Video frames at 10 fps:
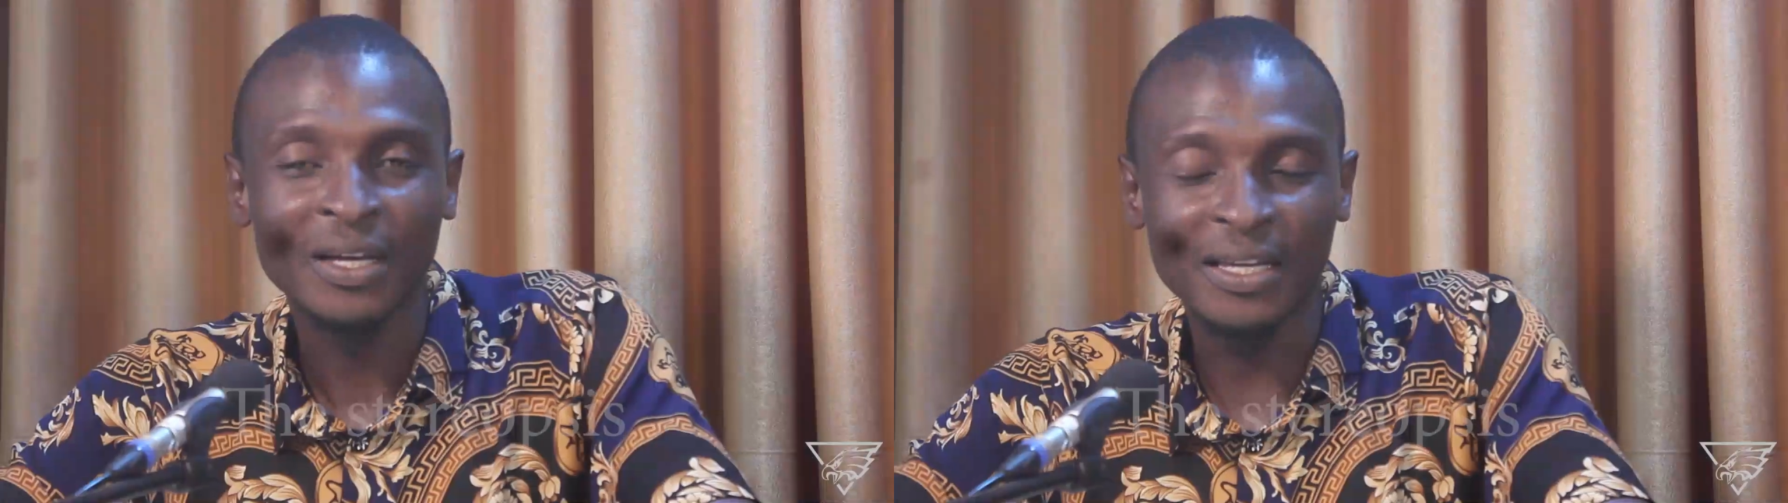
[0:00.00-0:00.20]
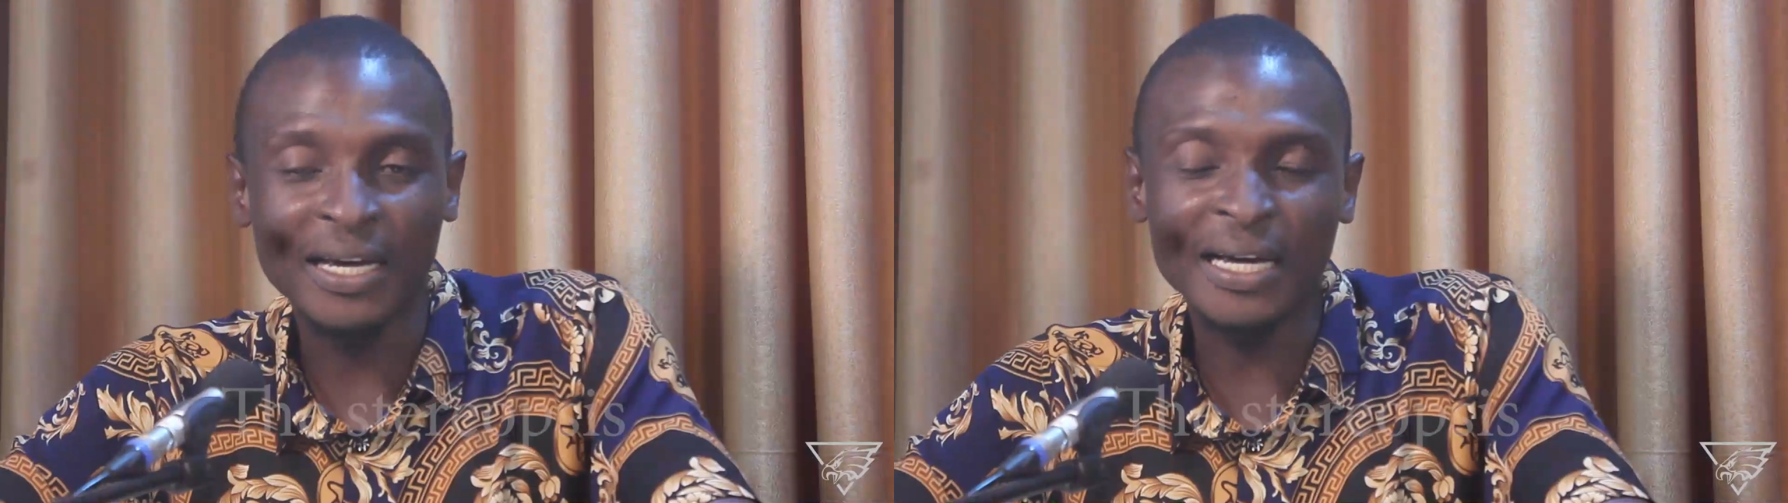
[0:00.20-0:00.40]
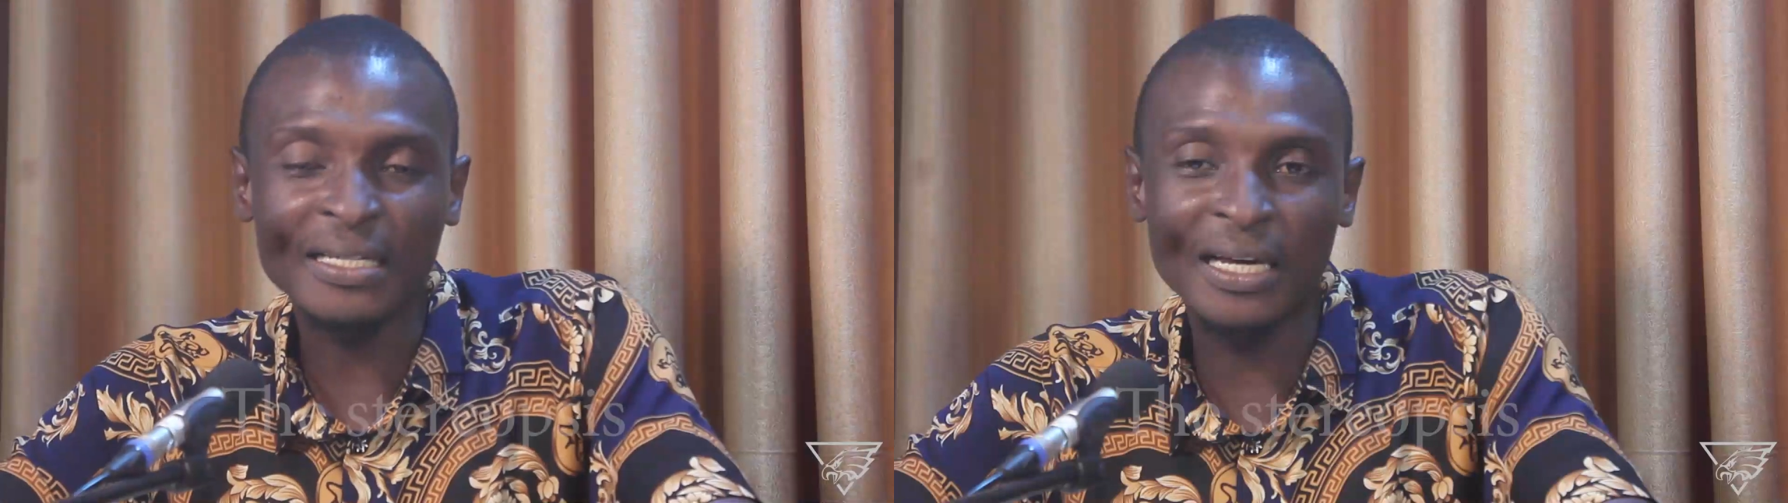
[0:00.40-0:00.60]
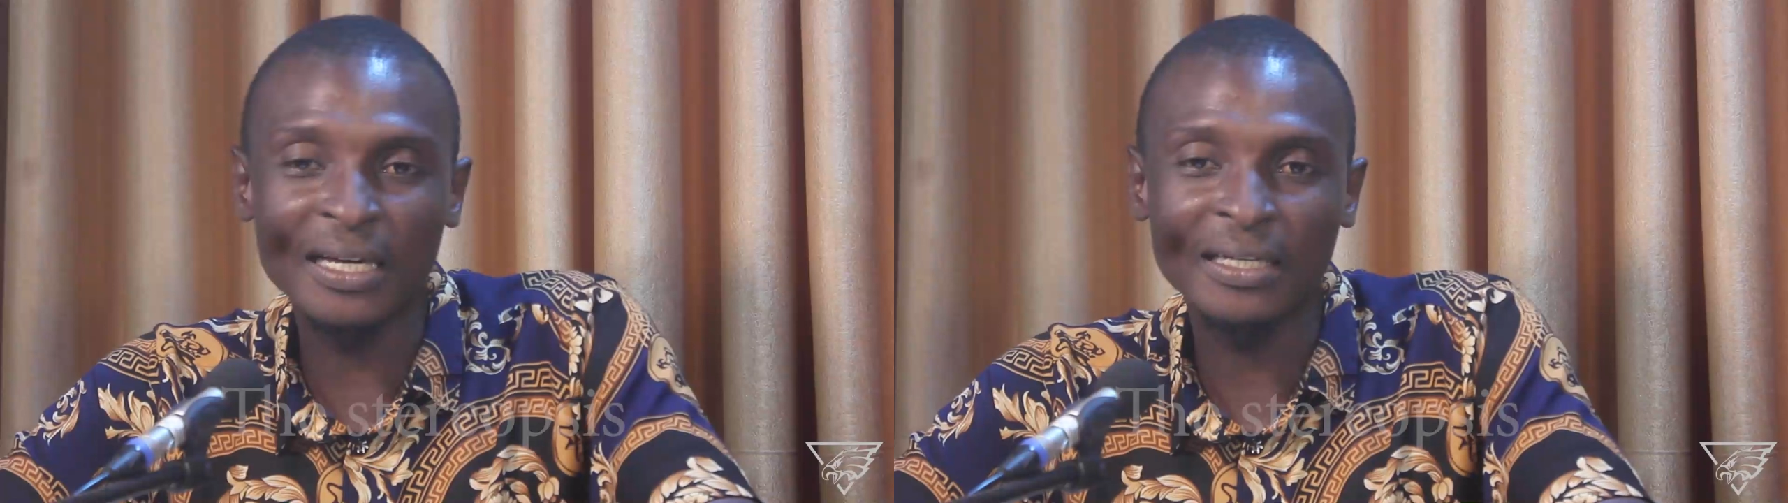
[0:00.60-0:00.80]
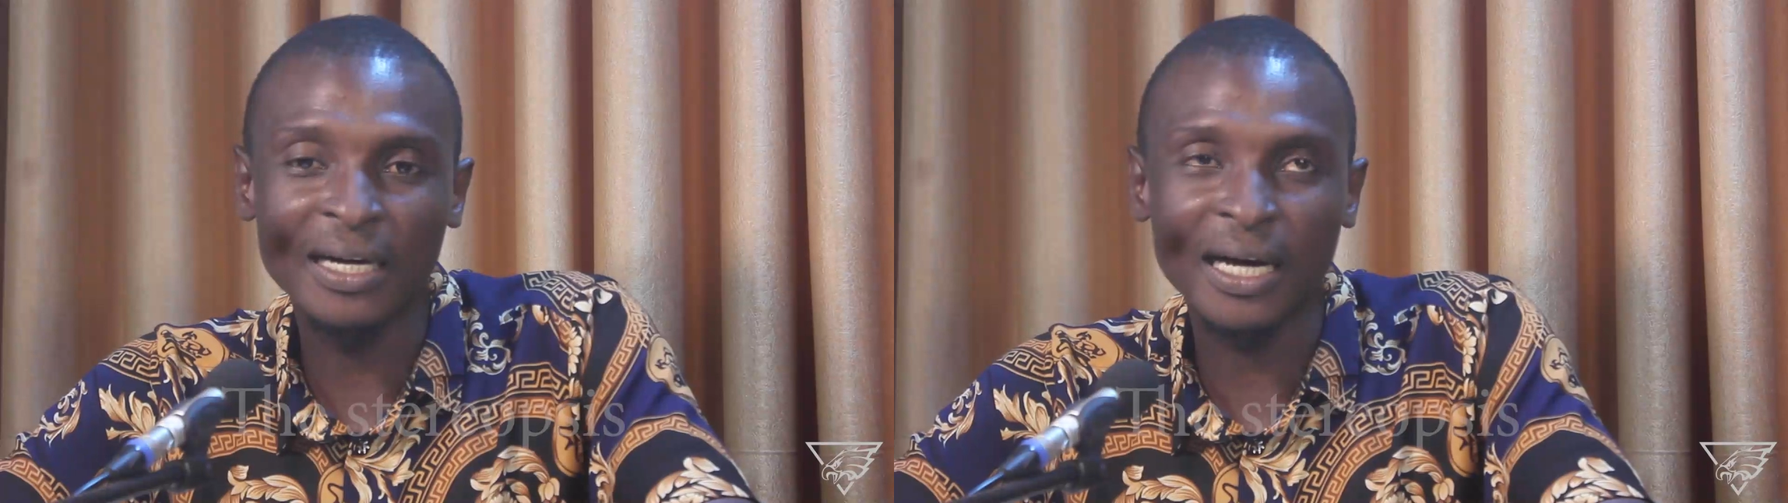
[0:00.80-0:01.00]
the guy
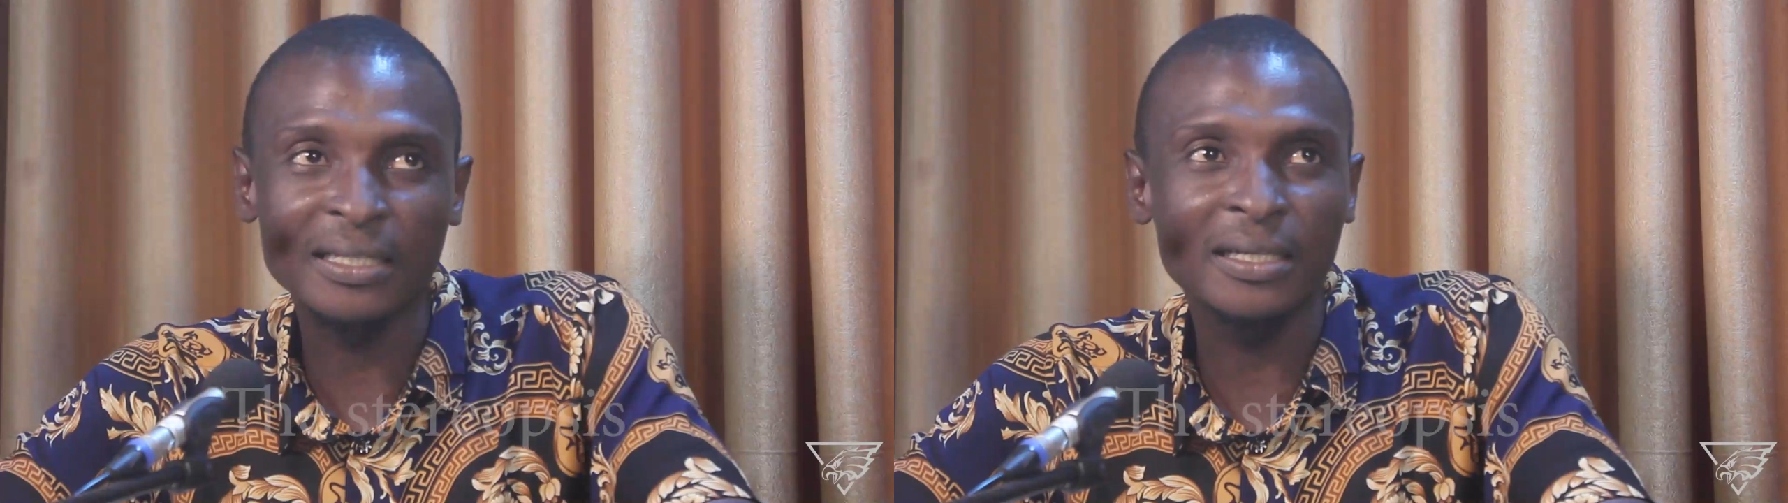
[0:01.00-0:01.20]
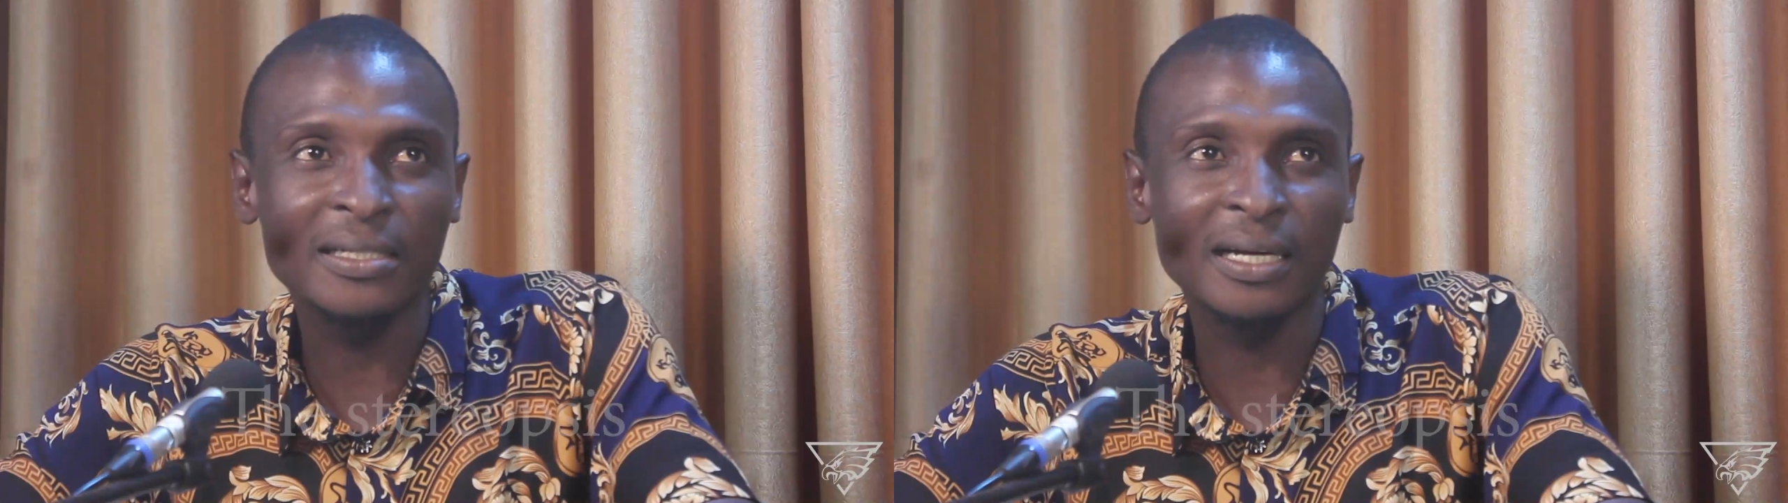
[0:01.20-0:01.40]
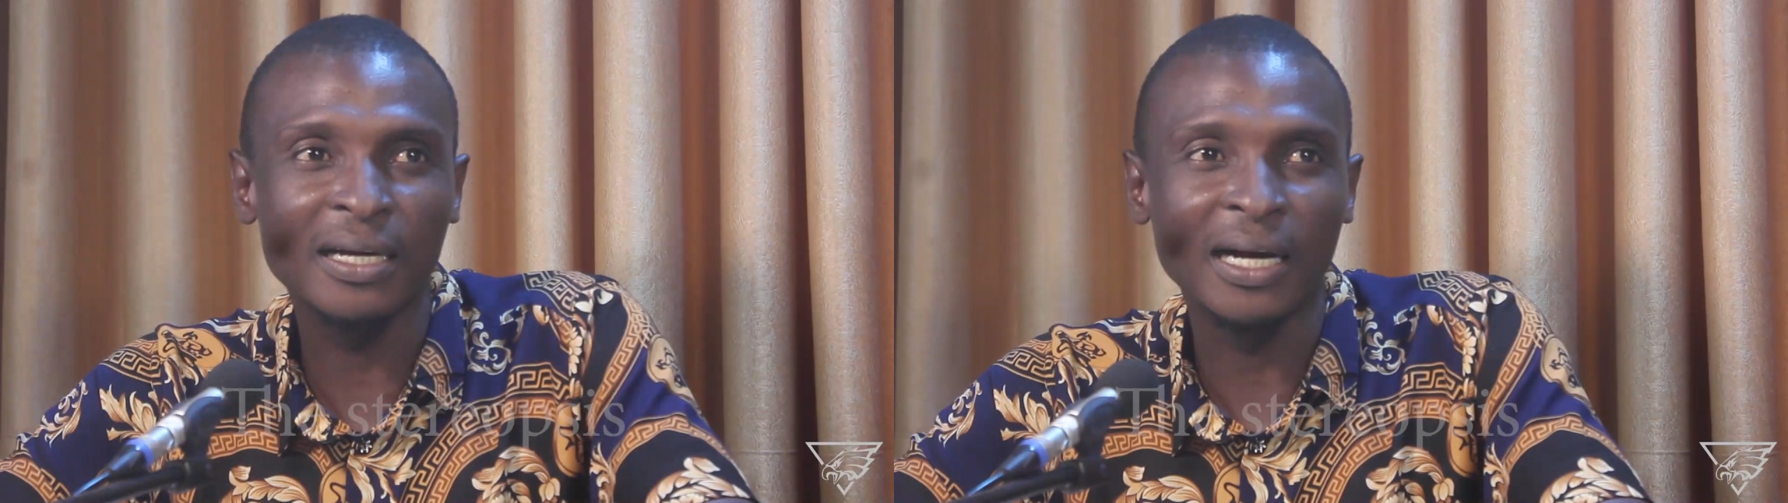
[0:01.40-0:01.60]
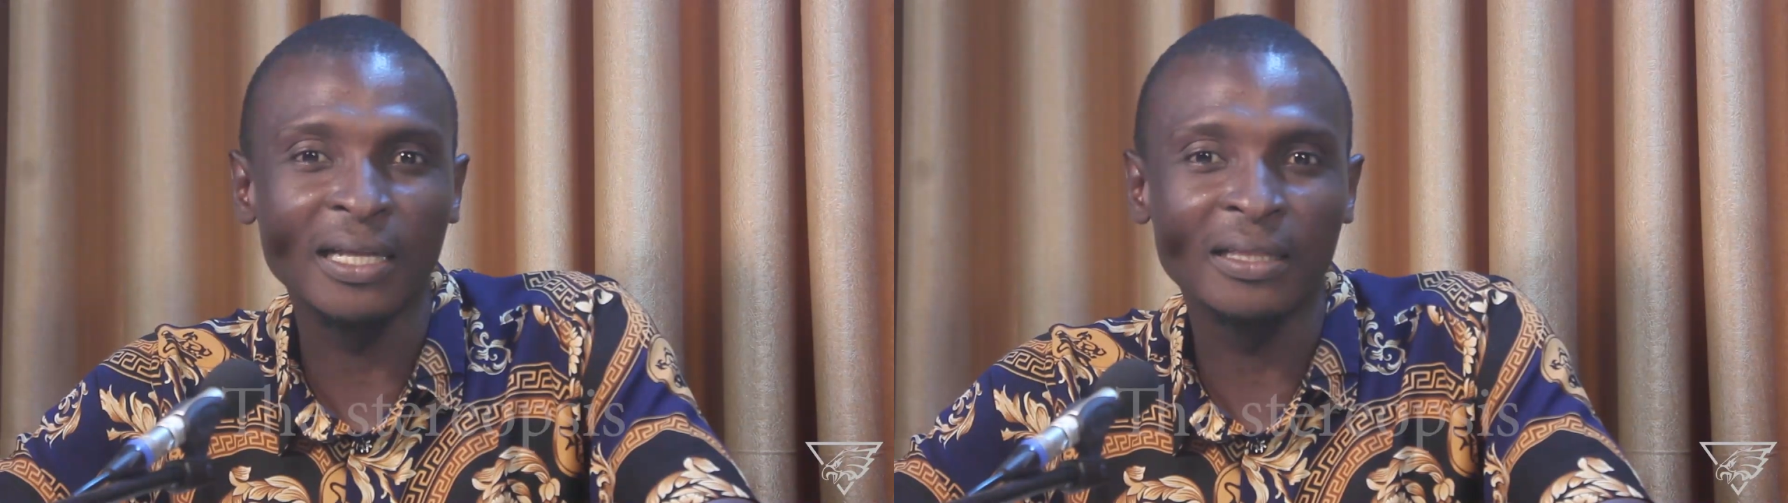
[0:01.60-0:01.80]
said, I think he's a